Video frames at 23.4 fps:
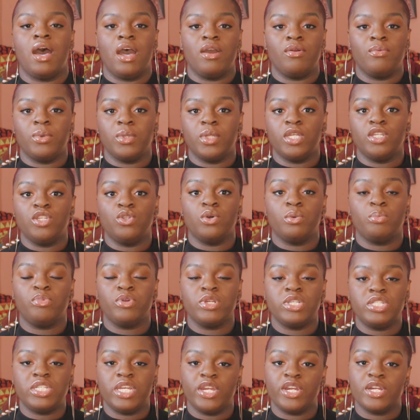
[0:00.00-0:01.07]
I really do
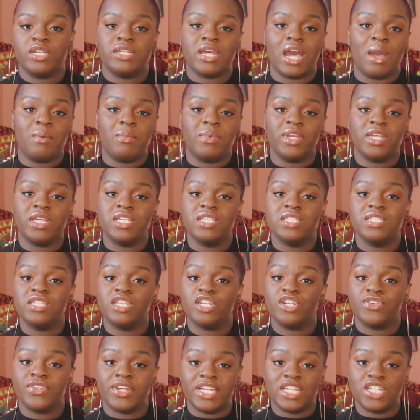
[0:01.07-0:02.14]
appreciate your time and
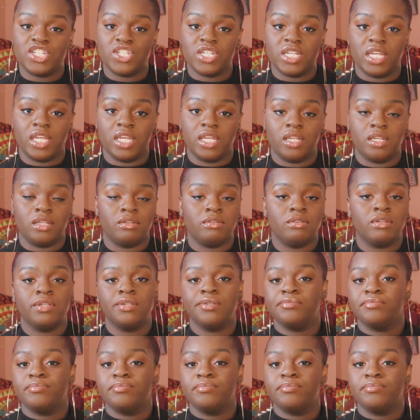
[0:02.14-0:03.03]
consideration.